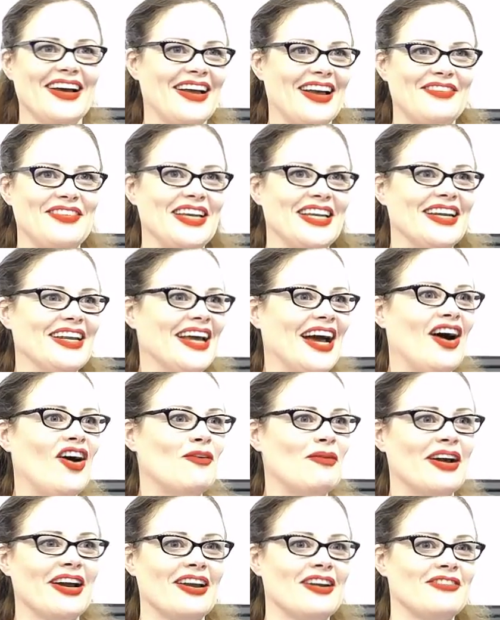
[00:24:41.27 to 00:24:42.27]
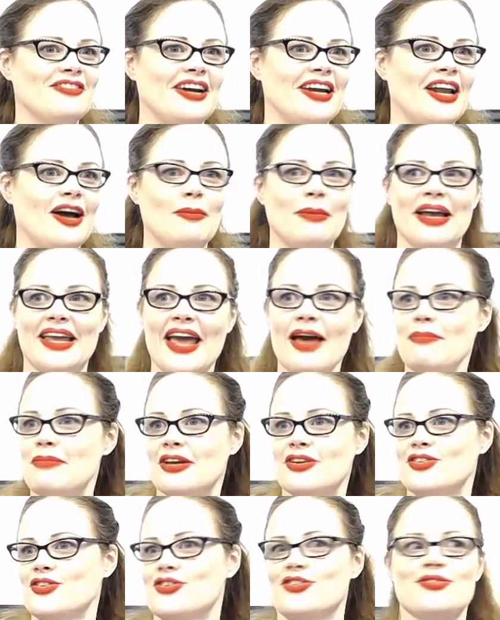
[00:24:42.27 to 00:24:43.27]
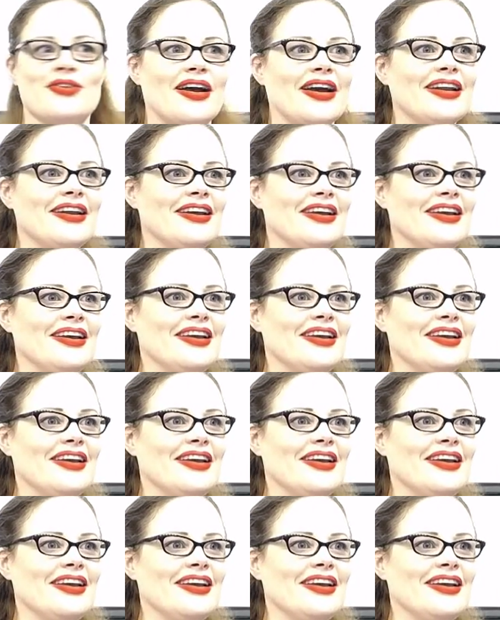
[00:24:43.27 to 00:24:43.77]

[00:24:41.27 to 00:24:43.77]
I mean, how am I going to find out my cat pictures, right?